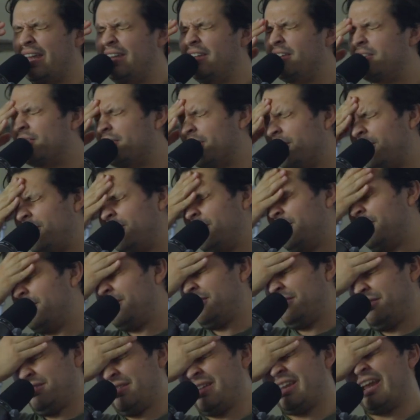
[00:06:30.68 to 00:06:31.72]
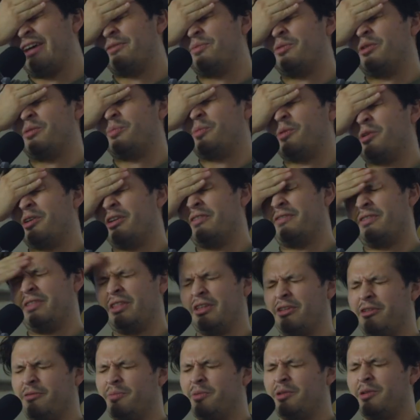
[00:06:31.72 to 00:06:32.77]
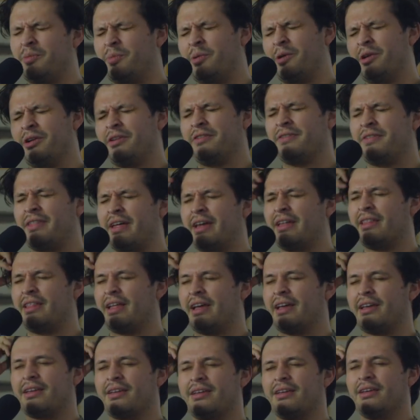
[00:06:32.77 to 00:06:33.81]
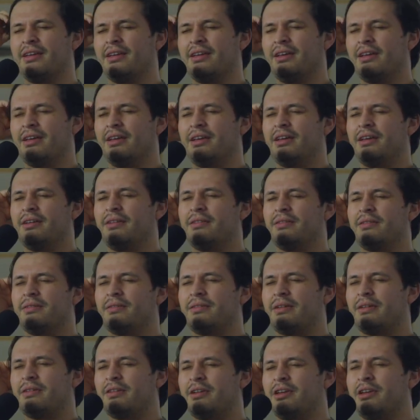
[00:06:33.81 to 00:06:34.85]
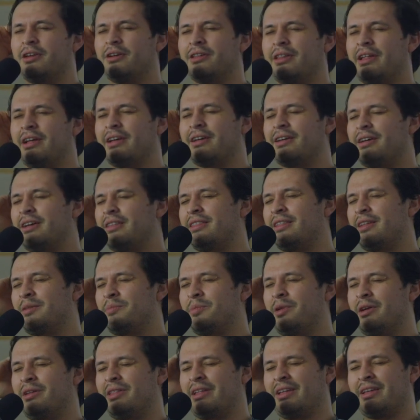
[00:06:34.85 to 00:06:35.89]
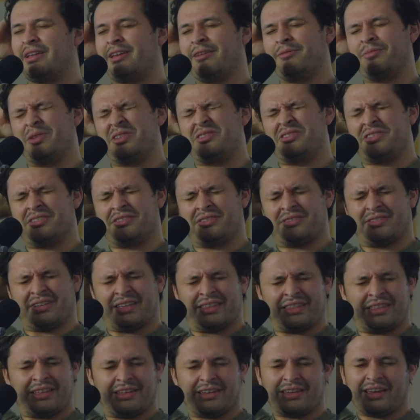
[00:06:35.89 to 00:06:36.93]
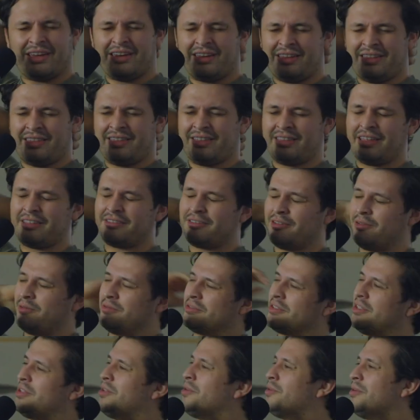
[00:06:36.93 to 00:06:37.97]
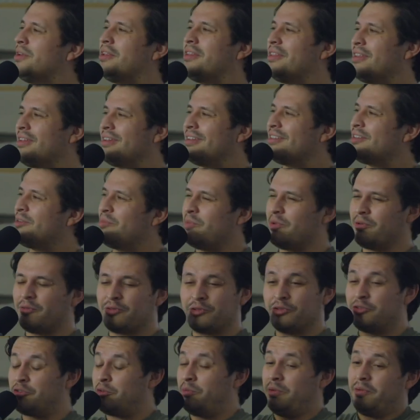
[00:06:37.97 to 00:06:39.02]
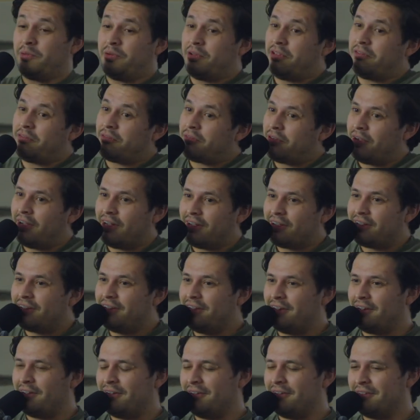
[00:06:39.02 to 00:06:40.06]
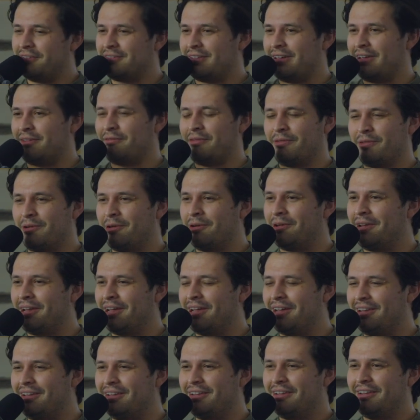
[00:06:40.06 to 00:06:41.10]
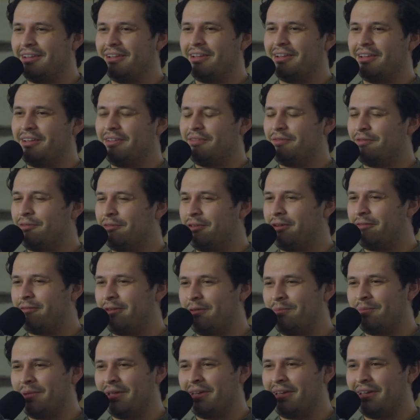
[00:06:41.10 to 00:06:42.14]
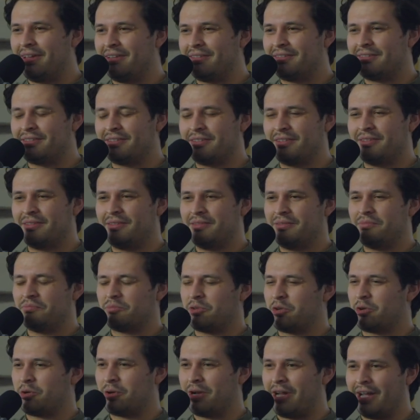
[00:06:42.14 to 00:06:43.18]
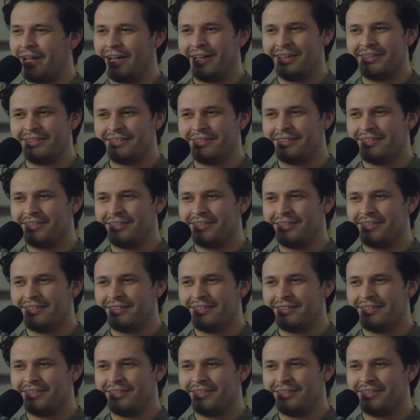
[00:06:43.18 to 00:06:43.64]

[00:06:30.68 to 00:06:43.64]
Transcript: any song that I've been a part of and that you've been a part of that like you know, like I think about like "Give Me Jesus." I think I didn't think that song was going to do anything. To be just to be really frank, you know, I was like, we wrote it, forty five minutes, Great.